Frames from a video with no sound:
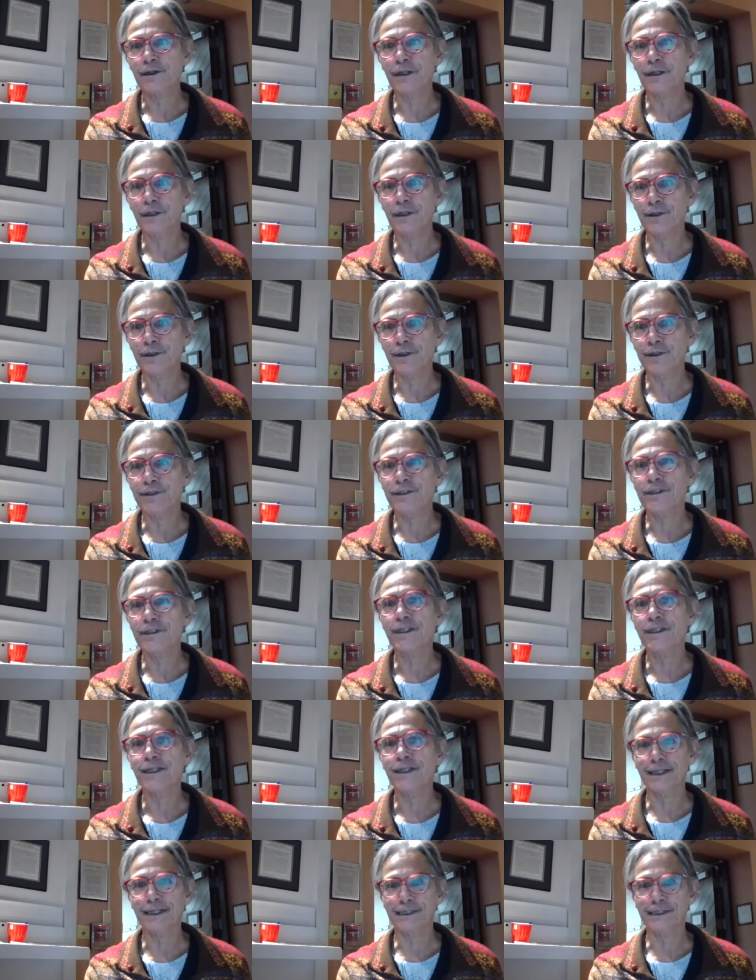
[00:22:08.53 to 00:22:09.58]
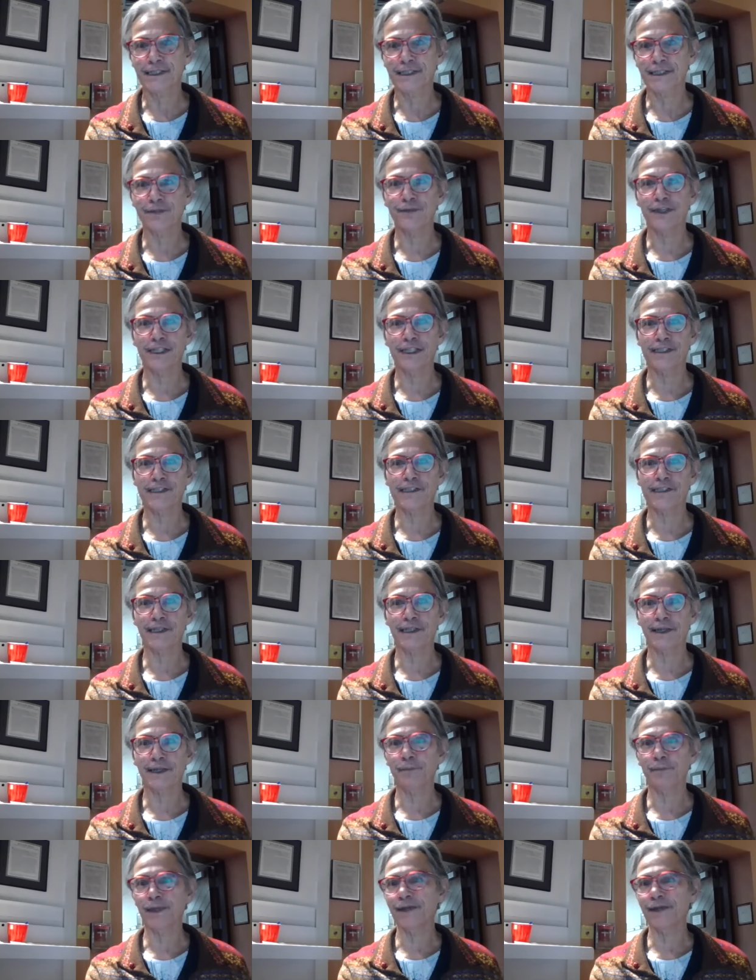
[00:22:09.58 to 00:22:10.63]
closed as if he's
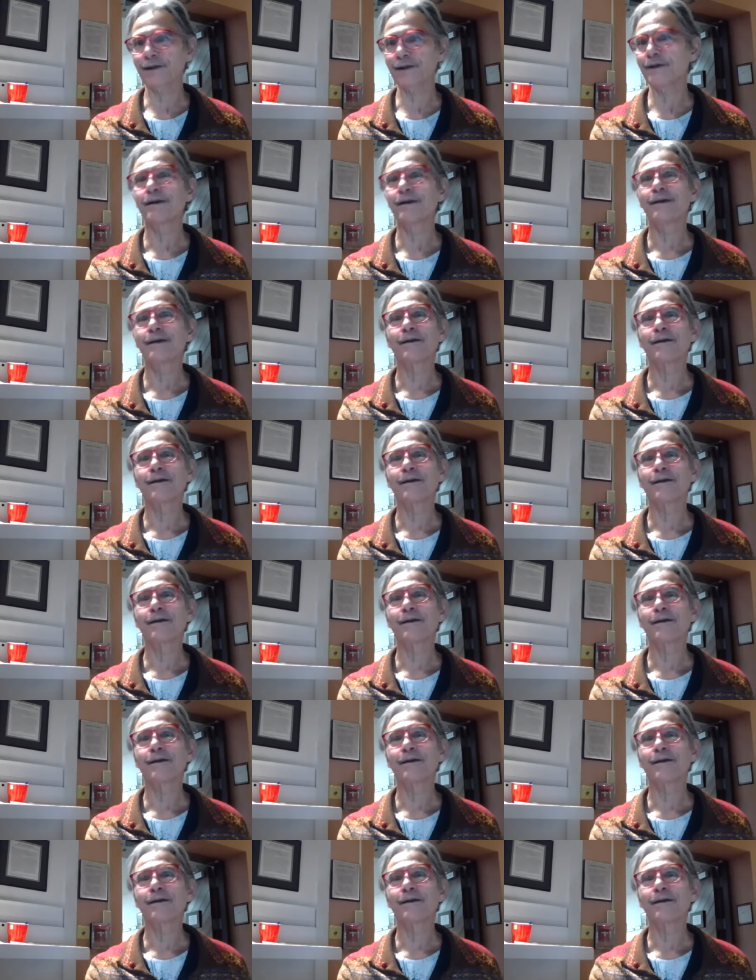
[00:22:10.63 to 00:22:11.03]
sleeping.